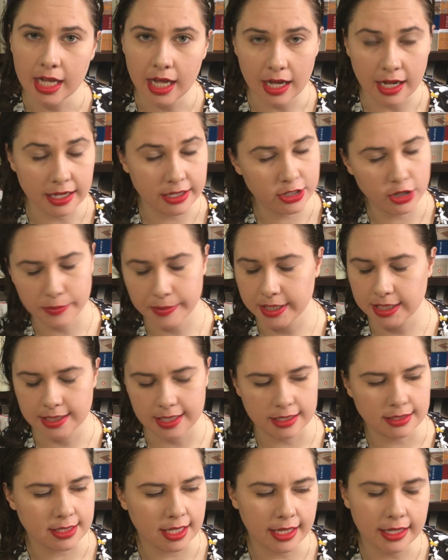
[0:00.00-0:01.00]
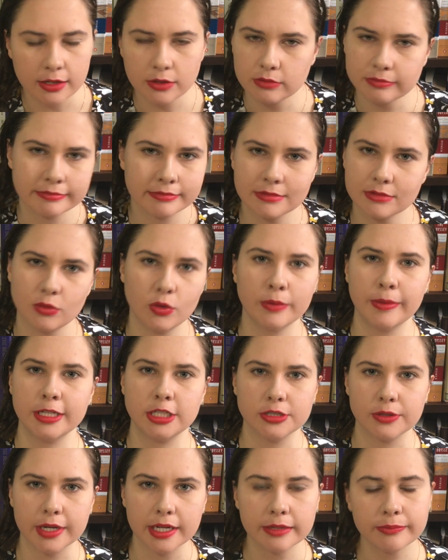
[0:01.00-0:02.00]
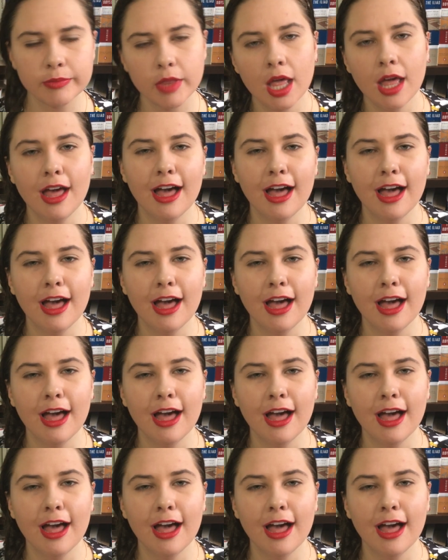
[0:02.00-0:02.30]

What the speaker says: Nobody says that. What am I doing?